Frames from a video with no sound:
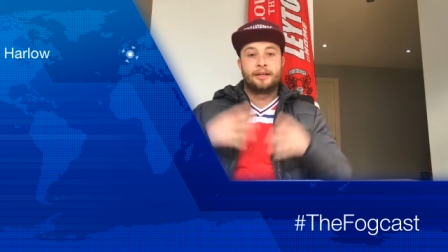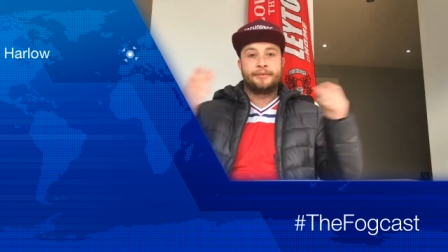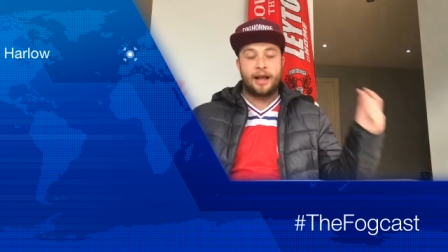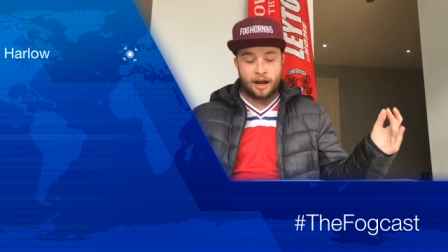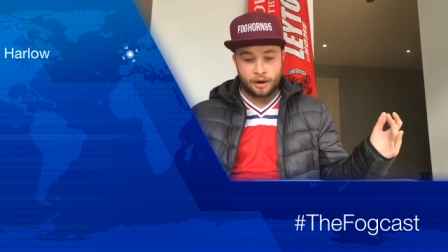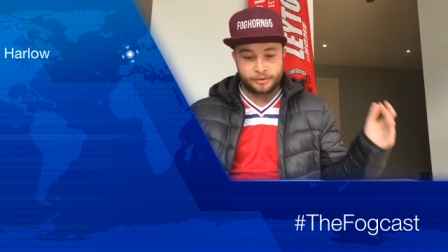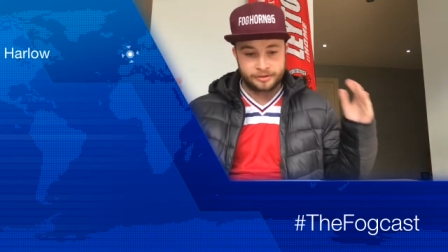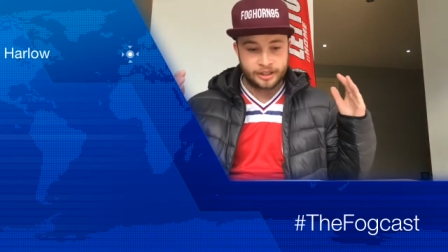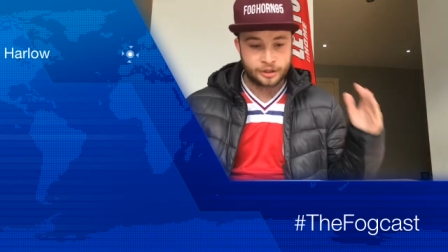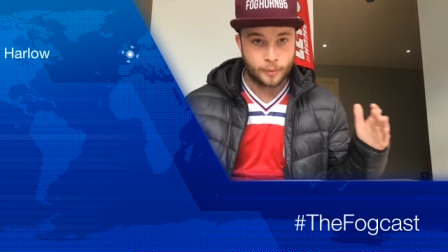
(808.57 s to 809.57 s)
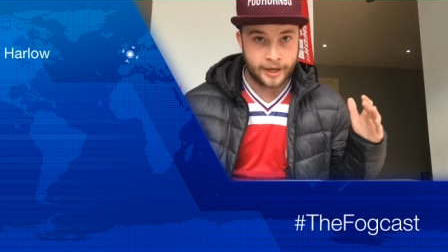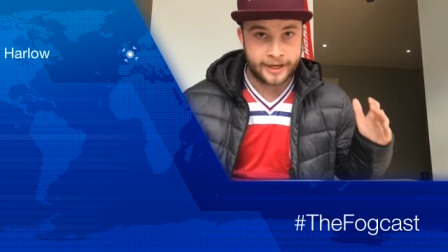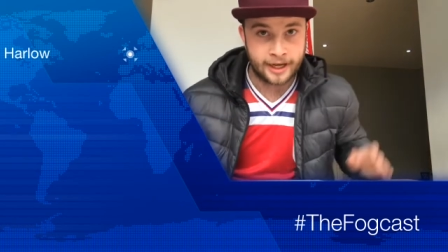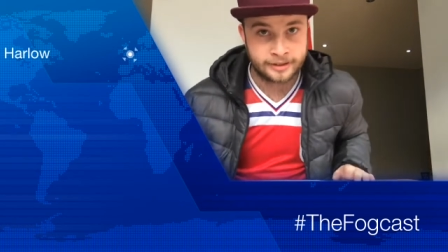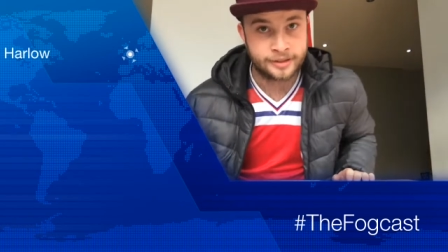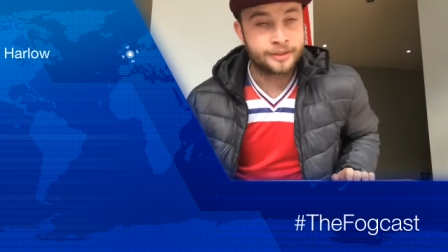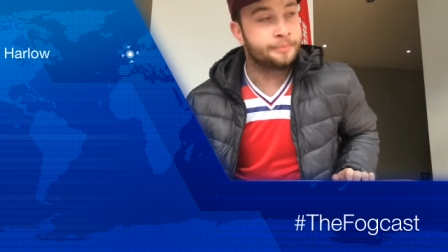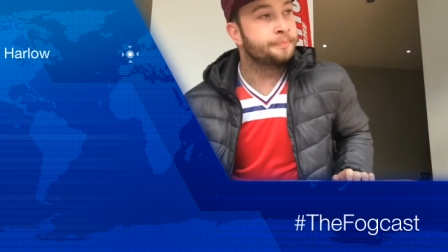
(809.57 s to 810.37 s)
Now, this weekend,